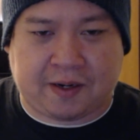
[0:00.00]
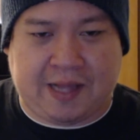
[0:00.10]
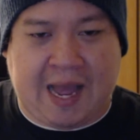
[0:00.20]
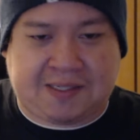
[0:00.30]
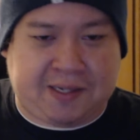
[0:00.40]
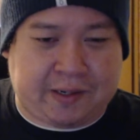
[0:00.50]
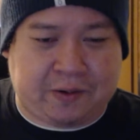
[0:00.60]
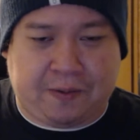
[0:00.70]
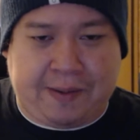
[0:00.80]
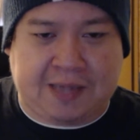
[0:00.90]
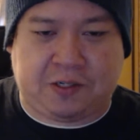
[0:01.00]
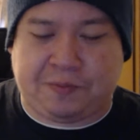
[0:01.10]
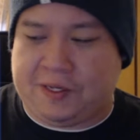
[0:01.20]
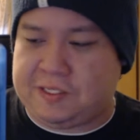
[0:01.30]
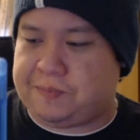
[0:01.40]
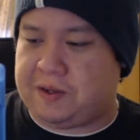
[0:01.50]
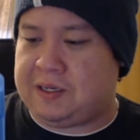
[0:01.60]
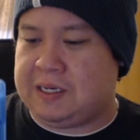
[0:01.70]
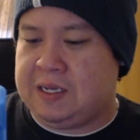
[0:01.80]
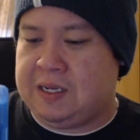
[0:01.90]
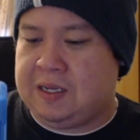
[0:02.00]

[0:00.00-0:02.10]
classic or a masterpiece, but